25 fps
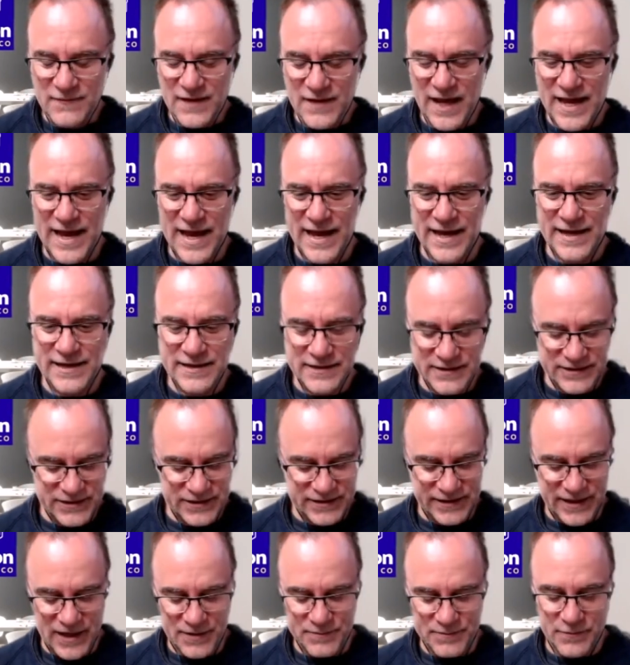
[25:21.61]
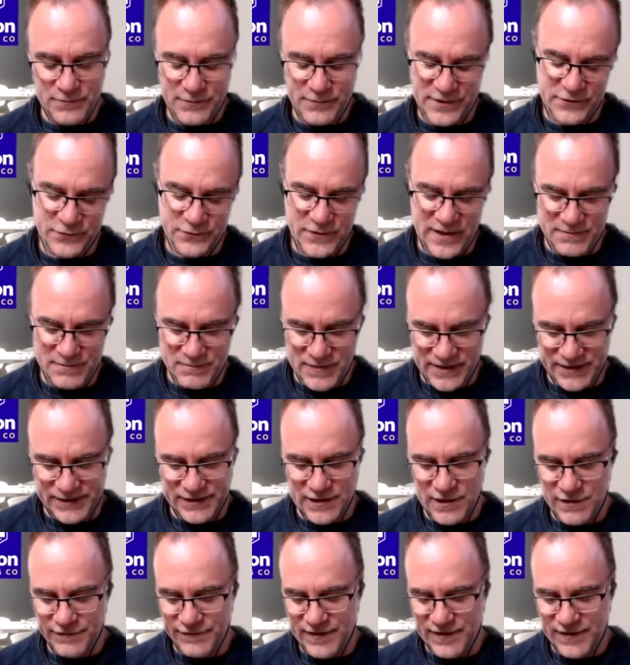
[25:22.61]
and, you know, between myself